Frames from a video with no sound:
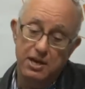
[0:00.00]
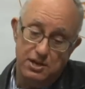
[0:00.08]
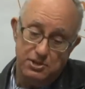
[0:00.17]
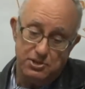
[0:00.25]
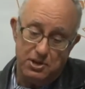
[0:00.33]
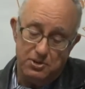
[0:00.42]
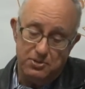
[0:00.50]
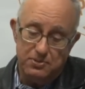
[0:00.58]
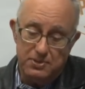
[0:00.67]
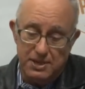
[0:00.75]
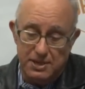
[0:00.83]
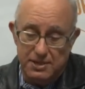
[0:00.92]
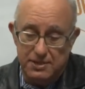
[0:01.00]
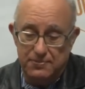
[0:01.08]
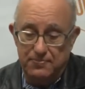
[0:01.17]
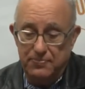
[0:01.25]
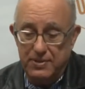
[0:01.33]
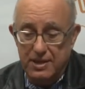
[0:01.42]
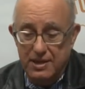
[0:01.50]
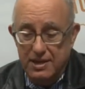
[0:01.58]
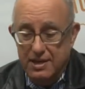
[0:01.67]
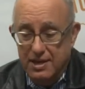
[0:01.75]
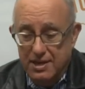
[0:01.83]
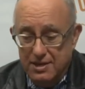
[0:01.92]
So um,
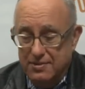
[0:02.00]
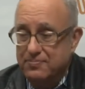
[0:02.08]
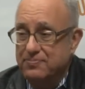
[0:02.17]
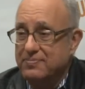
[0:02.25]
that speaks to